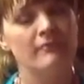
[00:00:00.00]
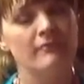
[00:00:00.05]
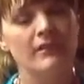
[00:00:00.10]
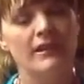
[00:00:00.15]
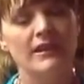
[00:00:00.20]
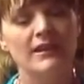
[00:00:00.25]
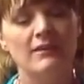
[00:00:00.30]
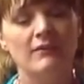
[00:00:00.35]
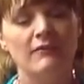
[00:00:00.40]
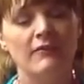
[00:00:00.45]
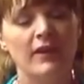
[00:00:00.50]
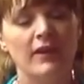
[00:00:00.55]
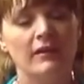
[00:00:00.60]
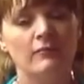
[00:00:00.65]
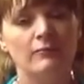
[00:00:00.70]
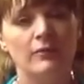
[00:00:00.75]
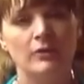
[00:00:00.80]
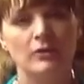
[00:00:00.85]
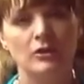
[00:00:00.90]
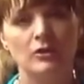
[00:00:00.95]
even
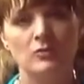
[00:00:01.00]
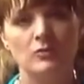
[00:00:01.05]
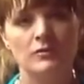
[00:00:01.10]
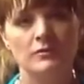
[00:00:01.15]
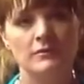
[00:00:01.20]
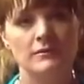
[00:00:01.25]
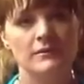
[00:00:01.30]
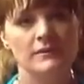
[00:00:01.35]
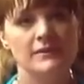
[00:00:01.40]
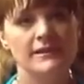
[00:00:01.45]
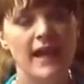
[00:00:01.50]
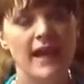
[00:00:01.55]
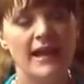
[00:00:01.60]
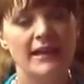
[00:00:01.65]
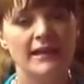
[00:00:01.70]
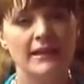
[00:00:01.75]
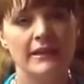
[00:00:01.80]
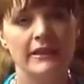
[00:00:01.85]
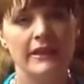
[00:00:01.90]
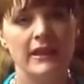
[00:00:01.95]
pollutants,
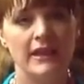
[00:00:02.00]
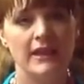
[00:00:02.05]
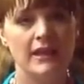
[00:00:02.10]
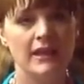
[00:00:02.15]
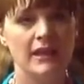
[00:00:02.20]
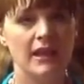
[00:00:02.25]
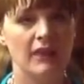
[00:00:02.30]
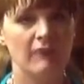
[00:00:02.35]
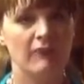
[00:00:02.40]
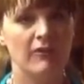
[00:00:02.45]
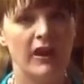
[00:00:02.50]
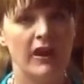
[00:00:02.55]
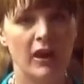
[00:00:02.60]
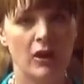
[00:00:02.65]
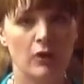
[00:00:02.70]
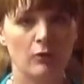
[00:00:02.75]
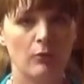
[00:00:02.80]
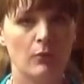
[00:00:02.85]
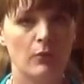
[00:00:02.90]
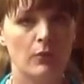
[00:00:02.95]
anything even
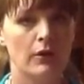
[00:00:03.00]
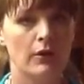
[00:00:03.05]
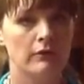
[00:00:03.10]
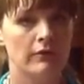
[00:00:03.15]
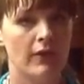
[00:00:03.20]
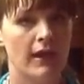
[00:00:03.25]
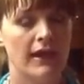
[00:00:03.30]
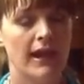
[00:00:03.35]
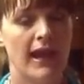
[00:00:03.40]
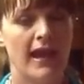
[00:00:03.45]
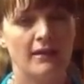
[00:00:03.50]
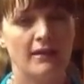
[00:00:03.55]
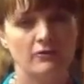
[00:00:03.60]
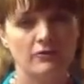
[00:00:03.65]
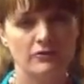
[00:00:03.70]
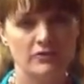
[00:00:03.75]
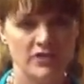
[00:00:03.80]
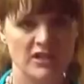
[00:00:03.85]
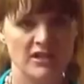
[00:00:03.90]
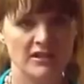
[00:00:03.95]
airborne like
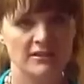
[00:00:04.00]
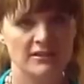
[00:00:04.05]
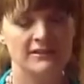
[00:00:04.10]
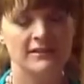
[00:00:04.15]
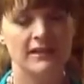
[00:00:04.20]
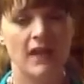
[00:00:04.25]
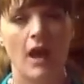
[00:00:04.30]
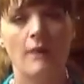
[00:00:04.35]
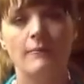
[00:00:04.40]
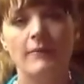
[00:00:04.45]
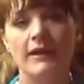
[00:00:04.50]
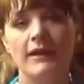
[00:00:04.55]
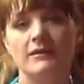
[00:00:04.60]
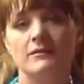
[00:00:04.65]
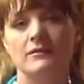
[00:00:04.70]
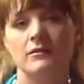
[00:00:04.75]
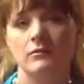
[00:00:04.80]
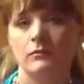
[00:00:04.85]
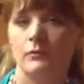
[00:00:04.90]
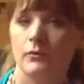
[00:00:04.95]
allergens come
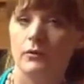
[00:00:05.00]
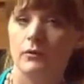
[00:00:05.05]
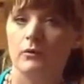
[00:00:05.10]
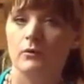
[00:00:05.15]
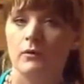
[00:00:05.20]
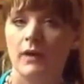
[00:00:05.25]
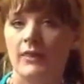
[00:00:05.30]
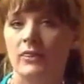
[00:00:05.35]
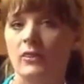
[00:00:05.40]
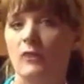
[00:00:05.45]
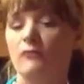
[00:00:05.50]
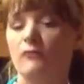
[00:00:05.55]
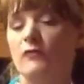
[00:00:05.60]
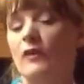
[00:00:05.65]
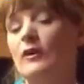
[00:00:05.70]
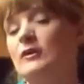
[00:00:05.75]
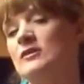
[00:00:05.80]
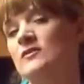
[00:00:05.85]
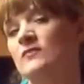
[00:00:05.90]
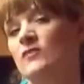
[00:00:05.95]
in through in the
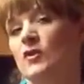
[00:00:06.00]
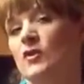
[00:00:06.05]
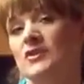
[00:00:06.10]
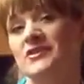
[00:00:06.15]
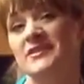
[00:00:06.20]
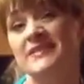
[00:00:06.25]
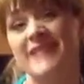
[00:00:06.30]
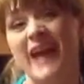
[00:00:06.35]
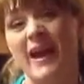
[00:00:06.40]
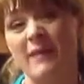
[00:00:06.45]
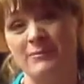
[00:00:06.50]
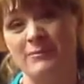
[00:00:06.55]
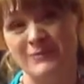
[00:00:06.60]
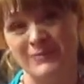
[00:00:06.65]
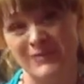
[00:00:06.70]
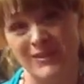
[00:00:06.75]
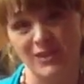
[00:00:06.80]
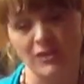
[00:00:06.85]
first 4 steps within